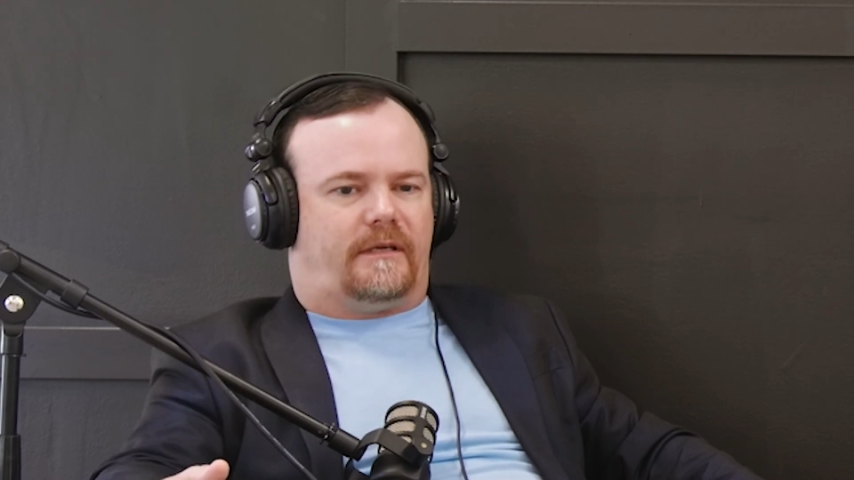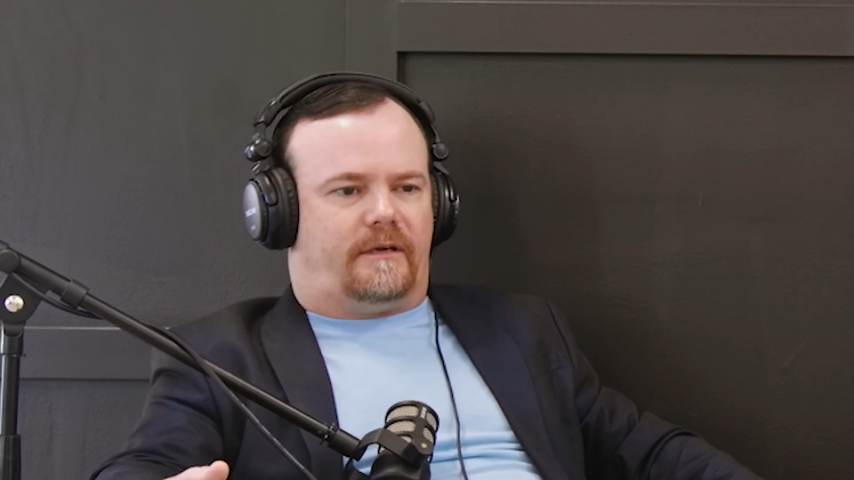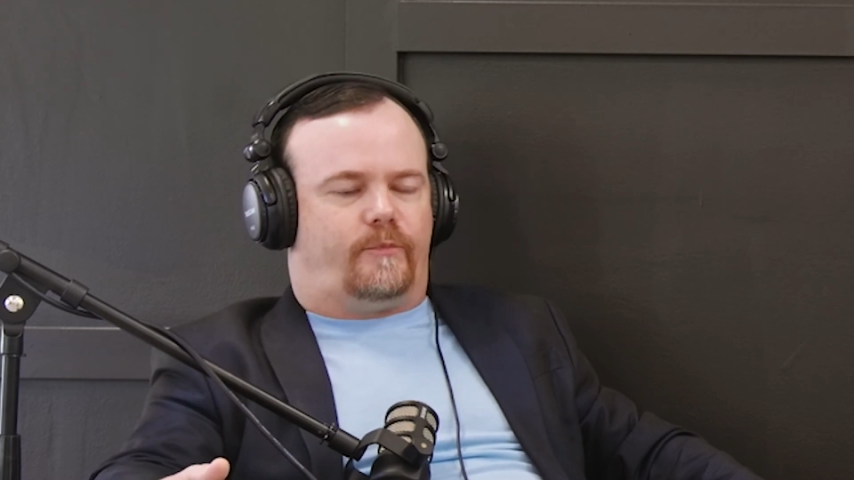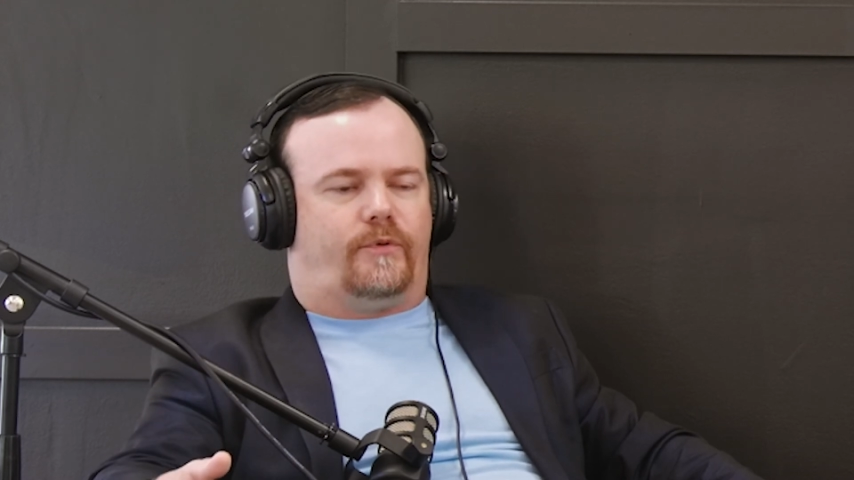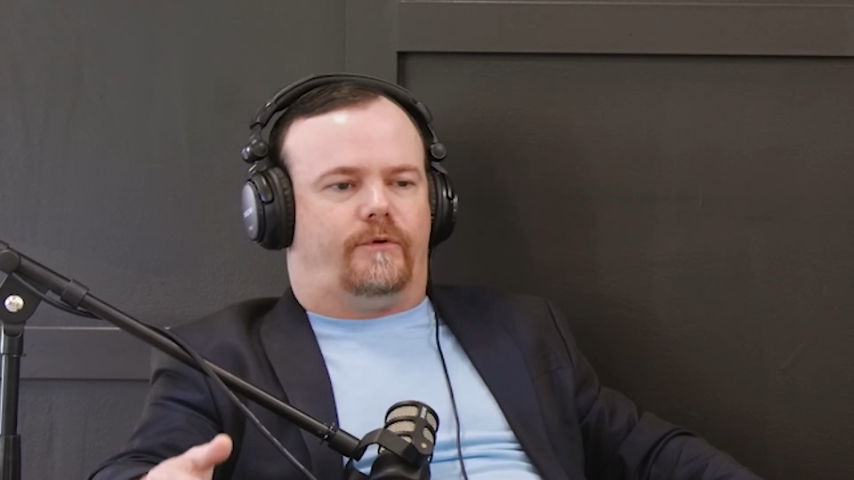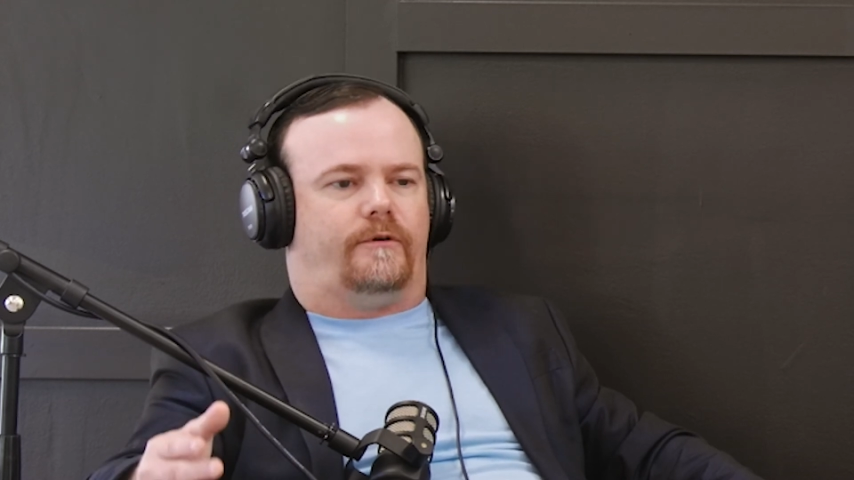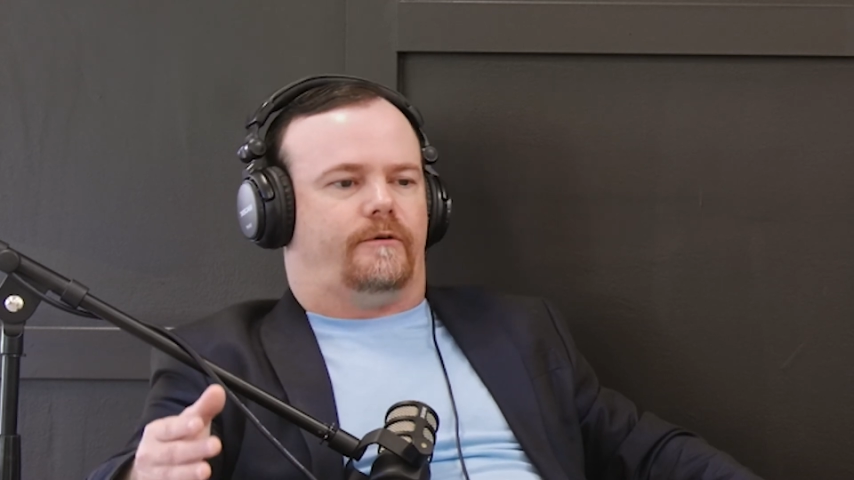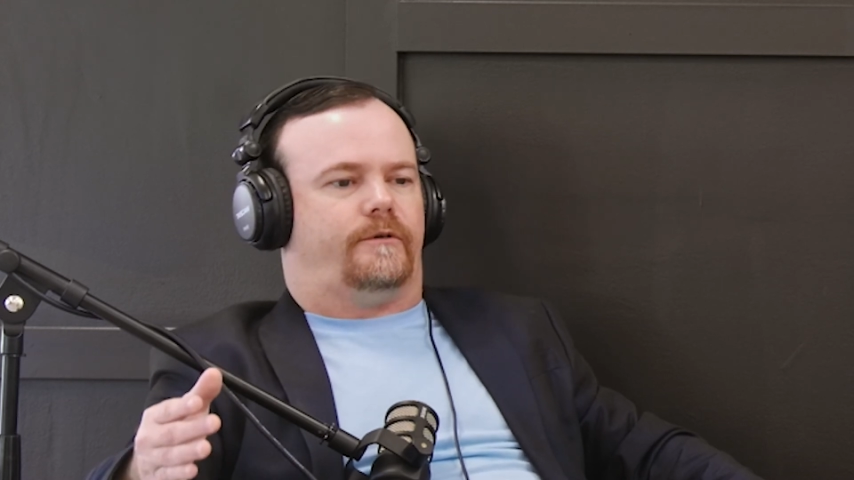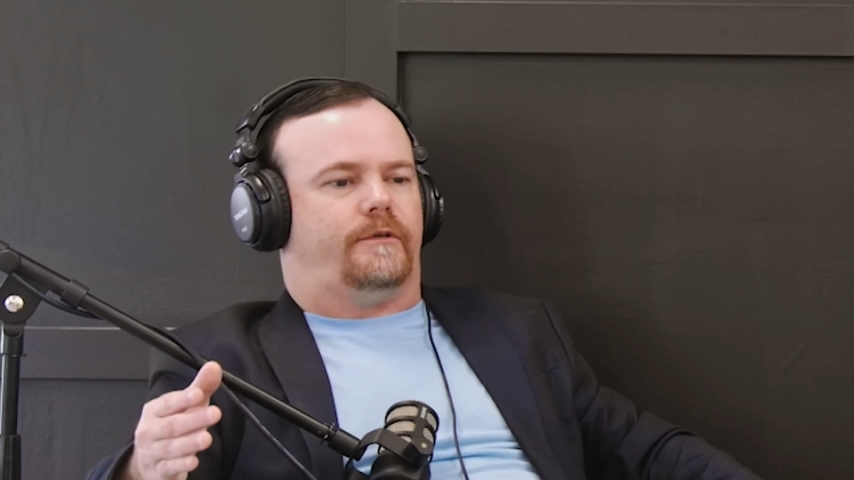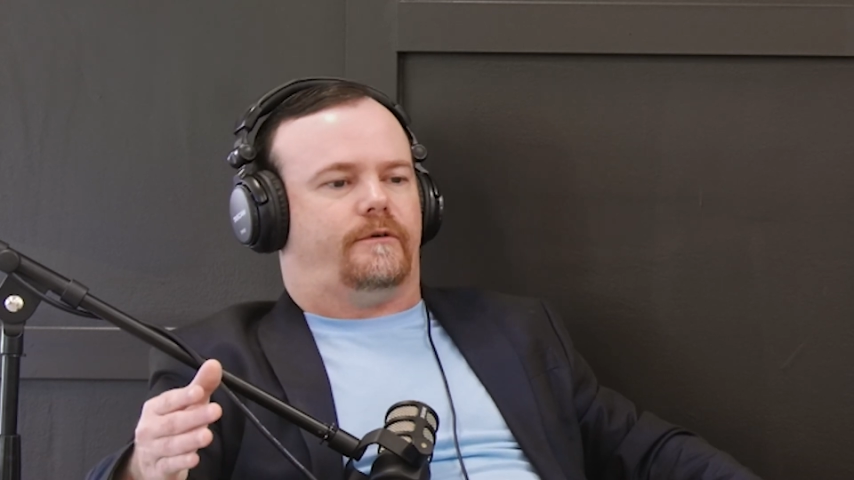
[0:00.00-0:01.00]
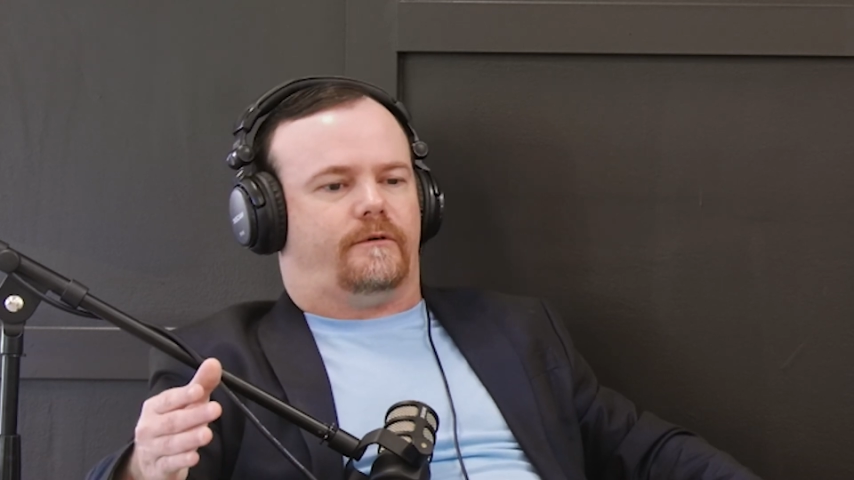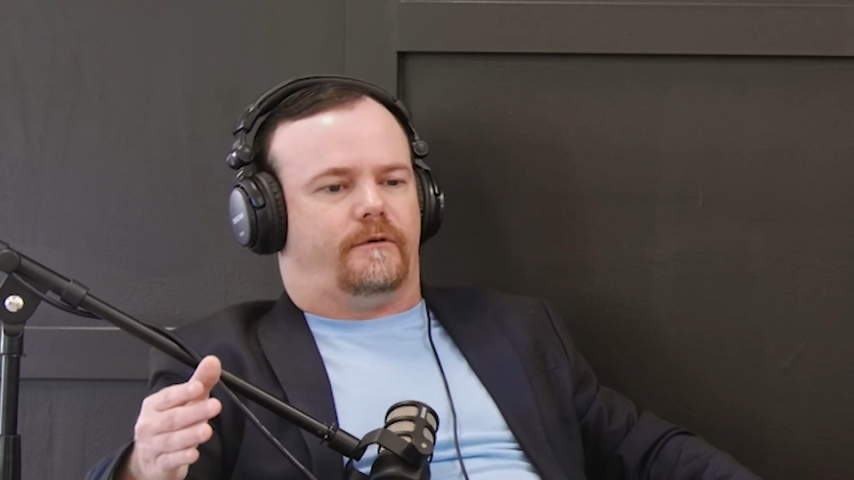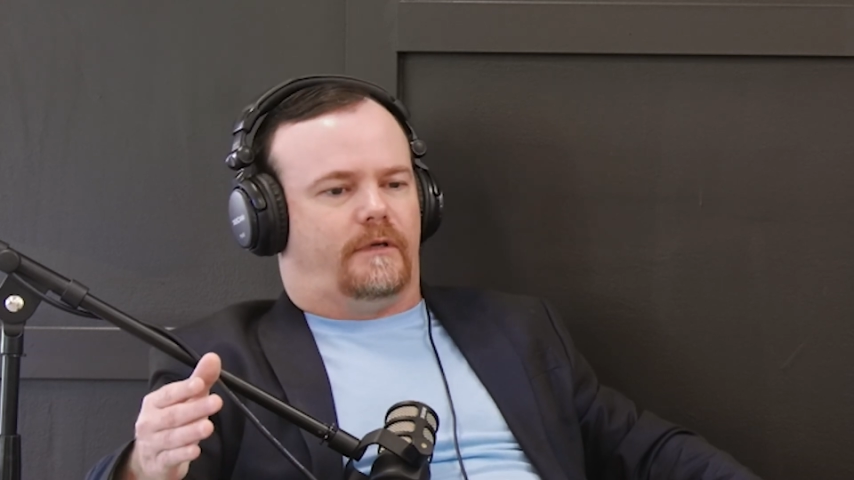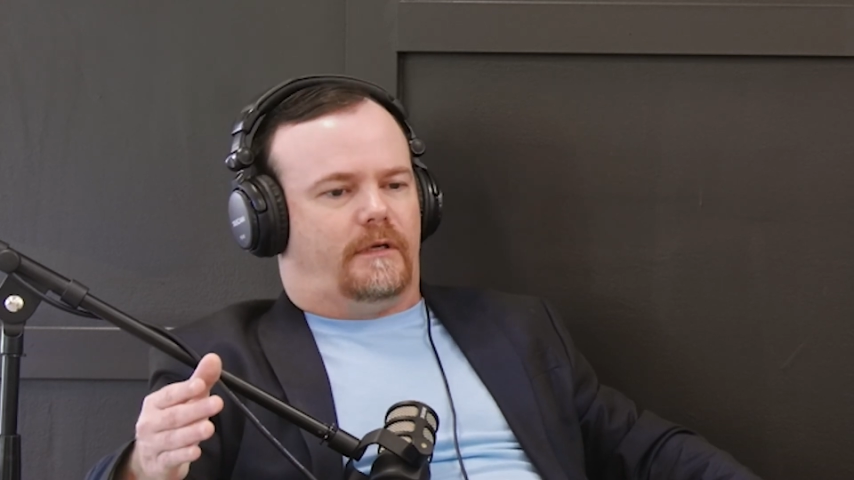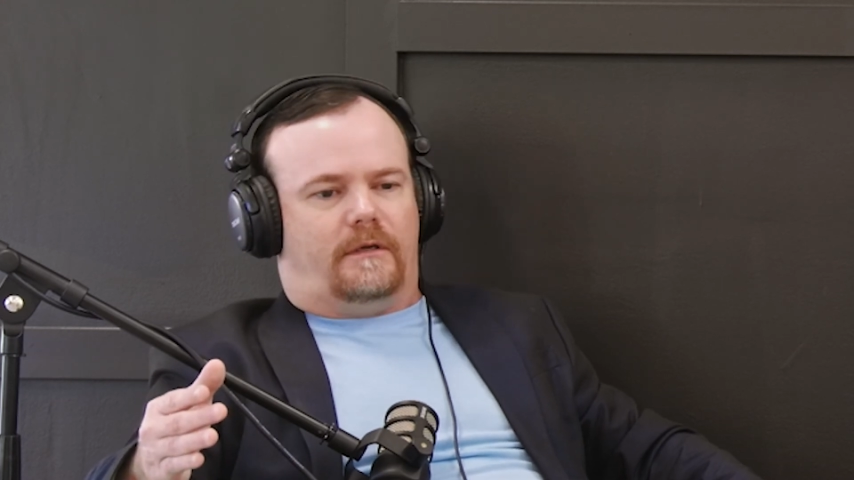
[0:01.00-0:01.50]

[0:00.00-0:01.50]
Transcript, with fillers: the airport or you're,